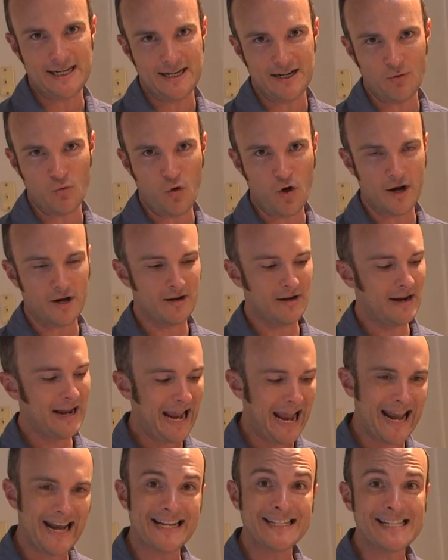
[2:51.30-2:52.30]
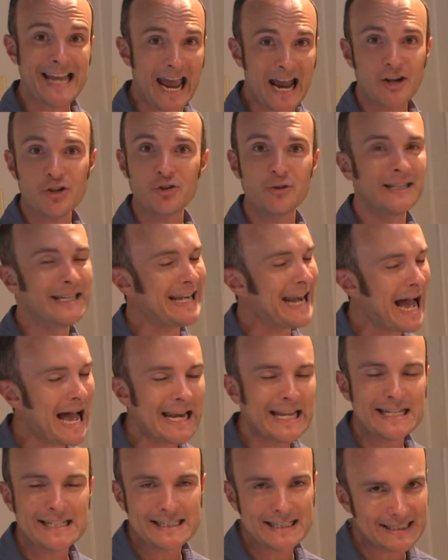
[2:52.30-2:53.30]
heating water. And it's actually
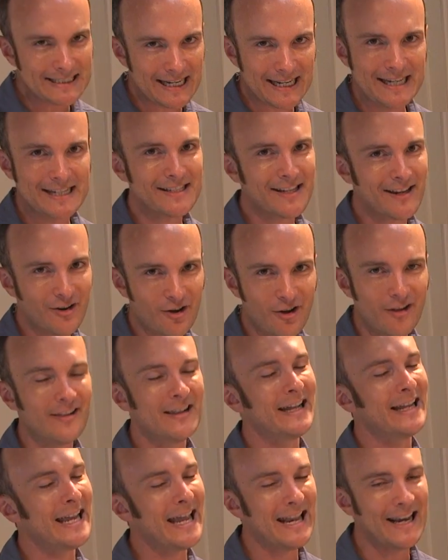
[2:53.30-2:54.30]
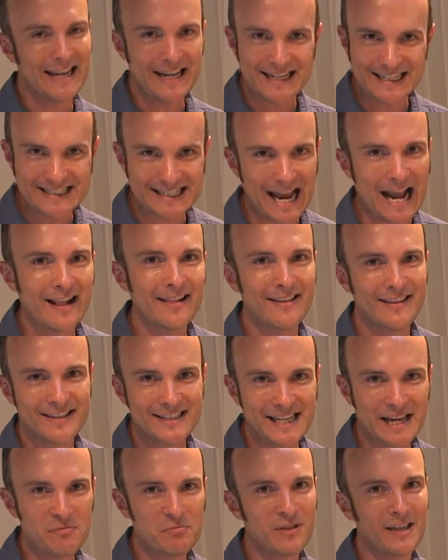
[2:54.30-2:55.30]
not instantaneous at all. Again, exactly the
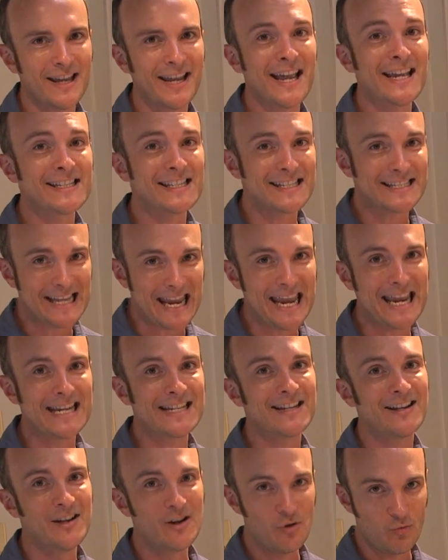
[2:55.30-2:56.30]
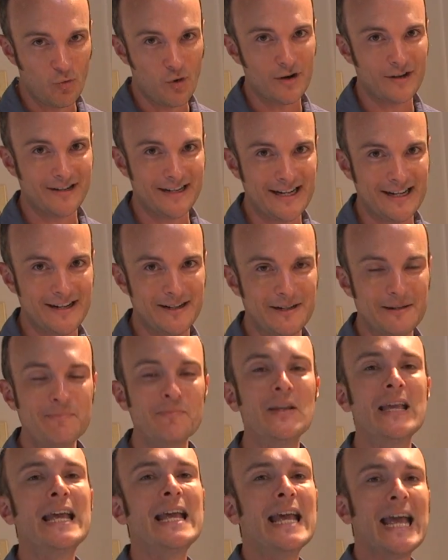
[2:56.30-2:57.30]
same thing as a tank water heater,
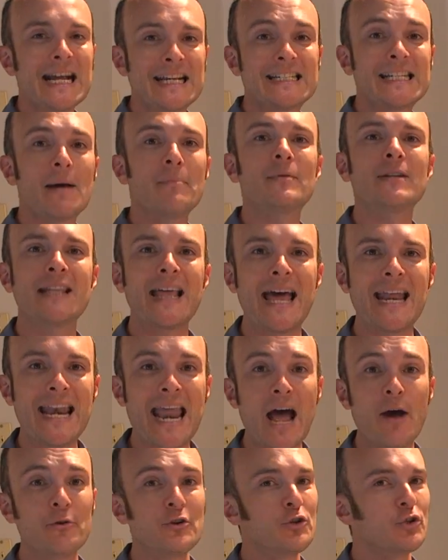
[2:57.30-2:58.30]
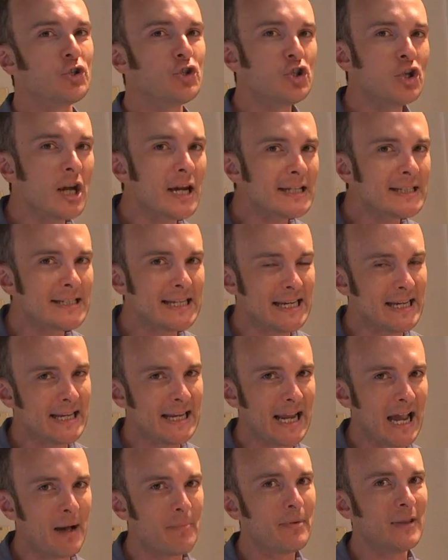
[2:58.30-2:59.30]
except that now you're just
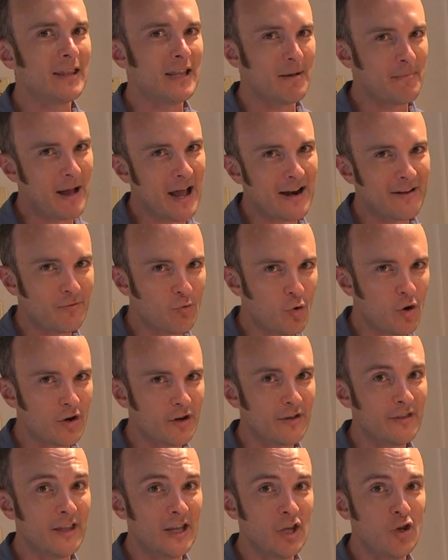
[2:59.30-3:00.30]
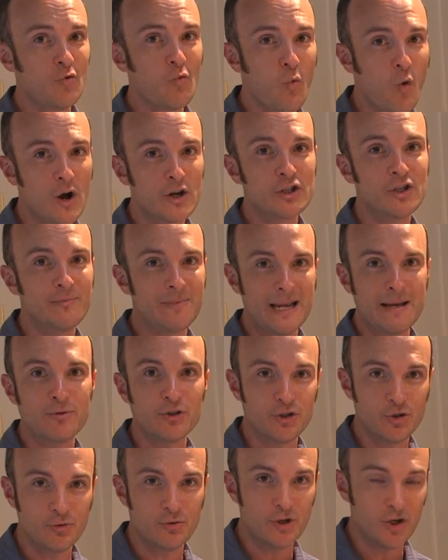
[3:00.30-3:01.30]
heating up the amount of water that you want to be
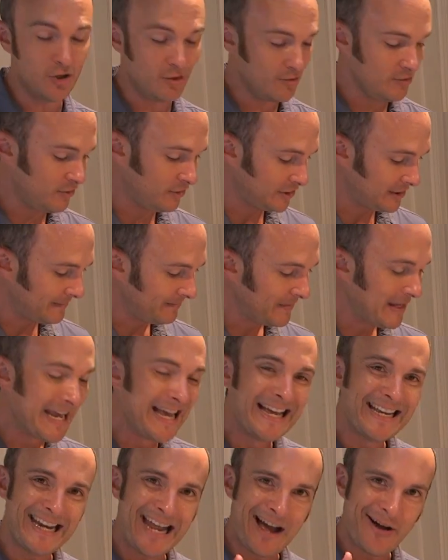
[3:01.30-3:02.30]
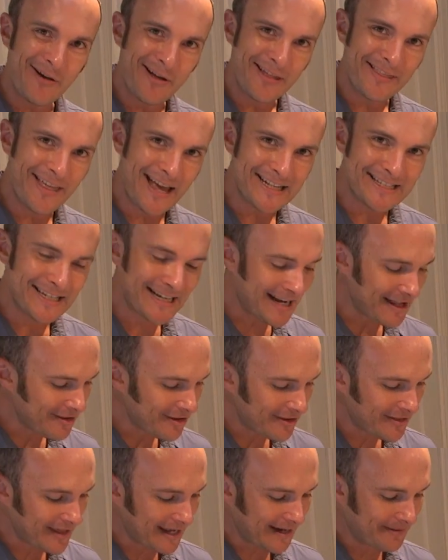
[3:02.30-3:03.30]
able to use. Now, that's
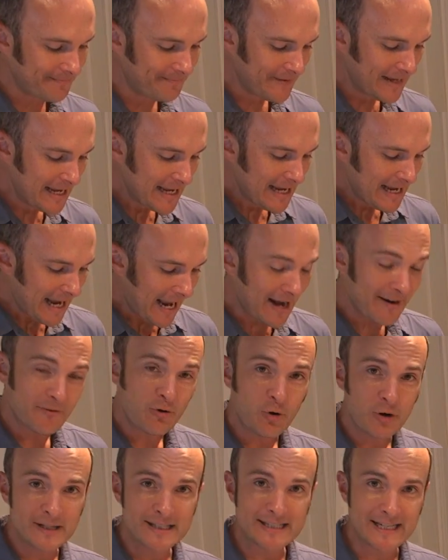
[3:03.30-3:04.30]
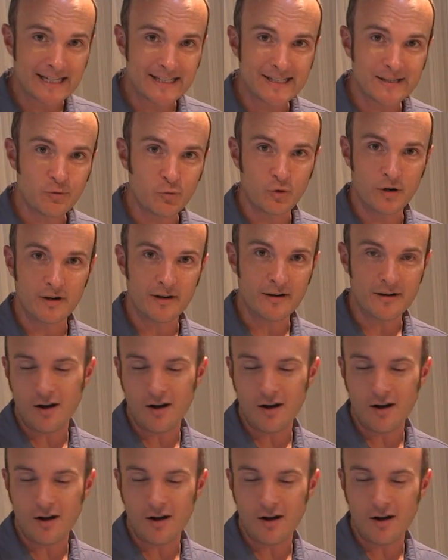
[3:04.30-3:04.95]
another thing. And of course, since we're